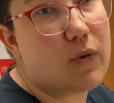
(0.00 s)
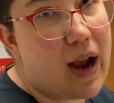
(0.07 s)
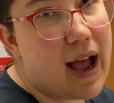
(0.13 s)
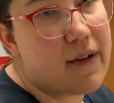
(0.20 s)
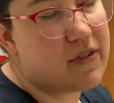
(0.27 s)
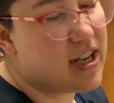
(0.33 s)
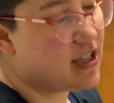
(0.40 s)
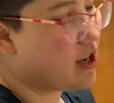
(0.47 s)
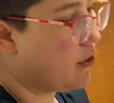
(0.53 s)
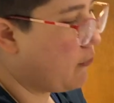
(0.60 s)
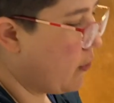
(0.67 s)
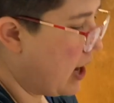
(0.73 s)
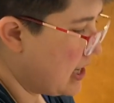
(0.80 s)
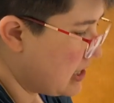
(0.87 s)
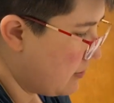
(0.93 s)
gravity is our
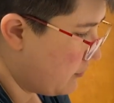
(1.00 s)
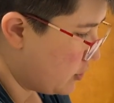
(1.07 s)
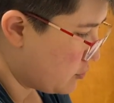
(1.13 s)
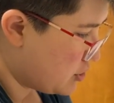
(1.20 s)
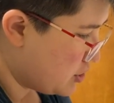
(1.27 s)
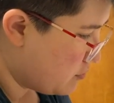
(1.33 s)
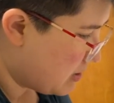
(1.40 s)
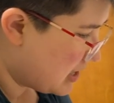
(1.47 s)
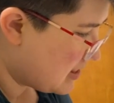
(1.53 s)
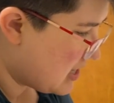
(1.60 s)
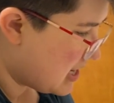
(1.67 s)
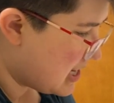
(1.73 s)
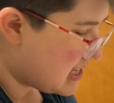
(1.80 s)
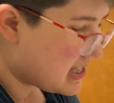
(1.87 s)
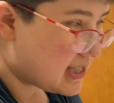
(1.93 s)
friend. If you're doing
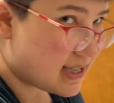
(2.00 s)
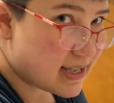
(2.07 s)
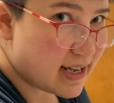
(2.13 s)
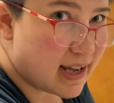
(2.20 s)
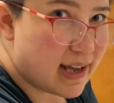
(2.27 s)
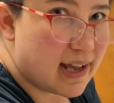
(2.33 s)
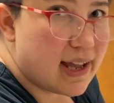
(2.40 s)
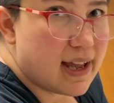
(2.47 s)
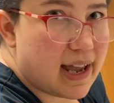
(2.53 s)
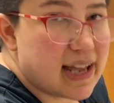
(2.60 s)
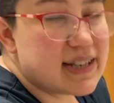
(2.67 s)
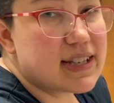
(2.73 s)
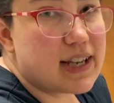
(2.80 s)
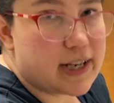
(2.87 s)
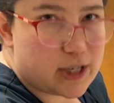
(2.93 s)
this,
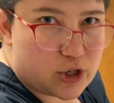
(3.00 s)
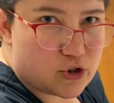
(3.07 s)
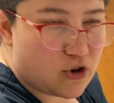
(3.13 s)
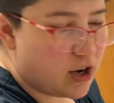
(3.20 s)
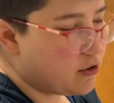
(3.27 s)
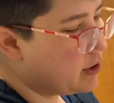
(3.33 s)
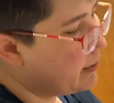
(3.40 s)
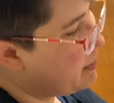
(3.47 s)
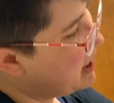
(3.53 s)
it's gonna struggle to